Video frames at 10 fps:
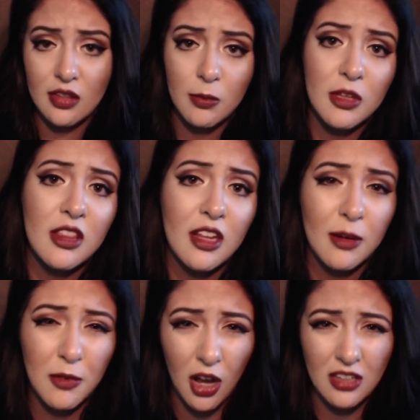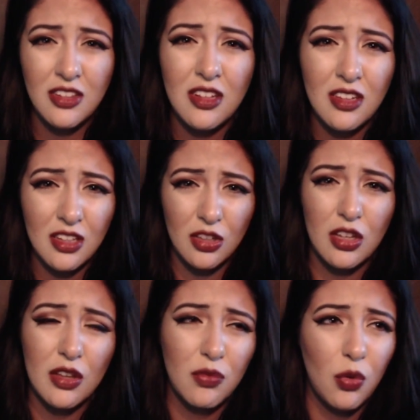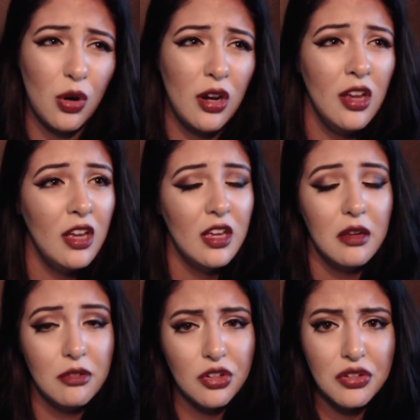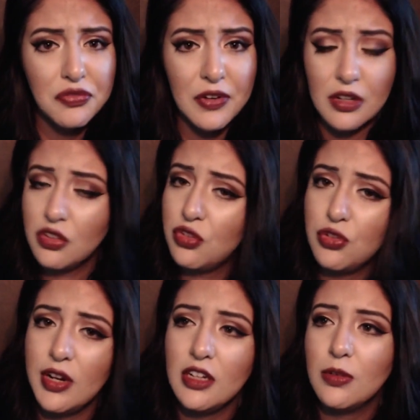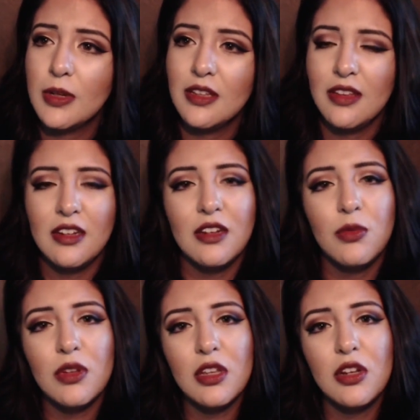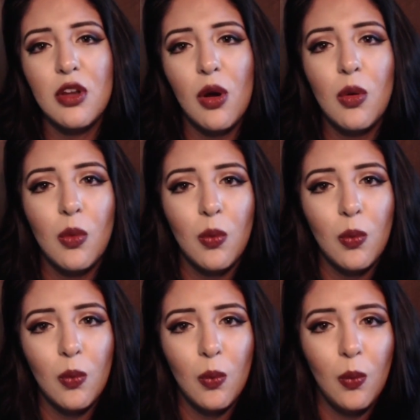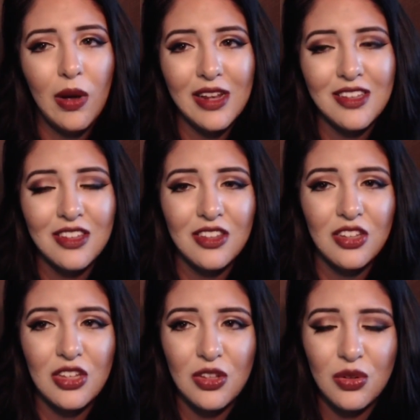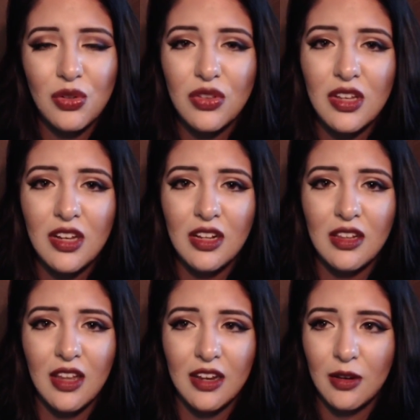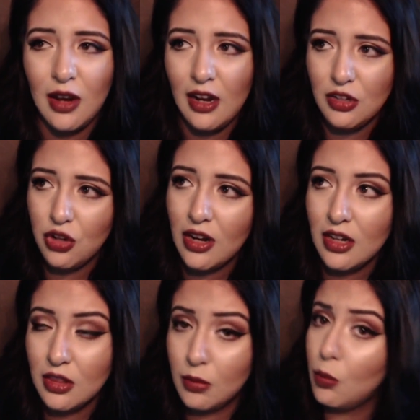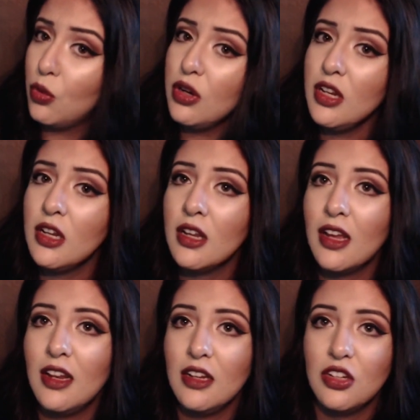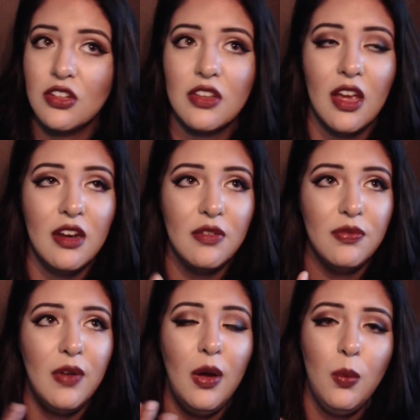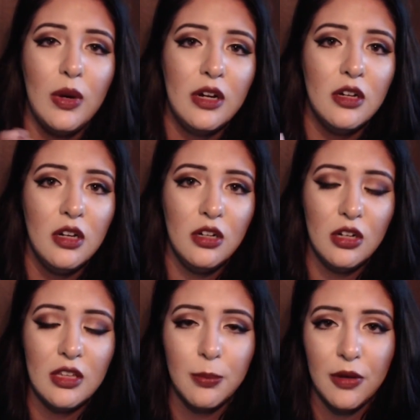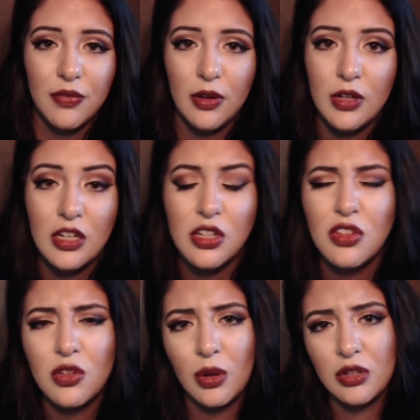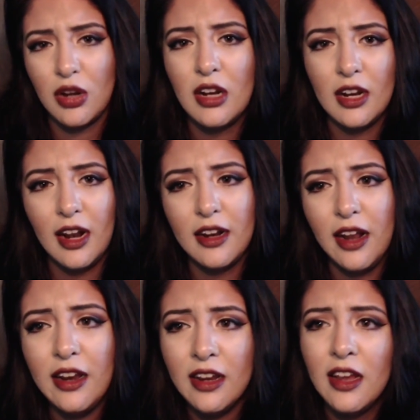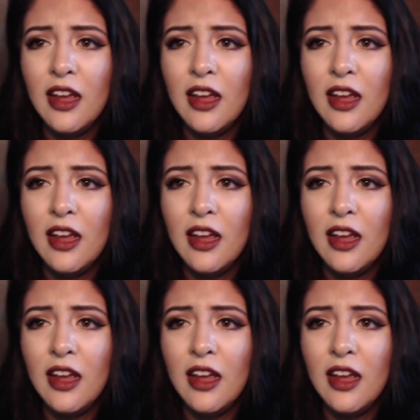something that I'm constantly looking for. It was just very strange because I didn't really know when to use it. Like, I tried it in the morning and it just kind of felt weird underneath my foundation, so I tried it at night,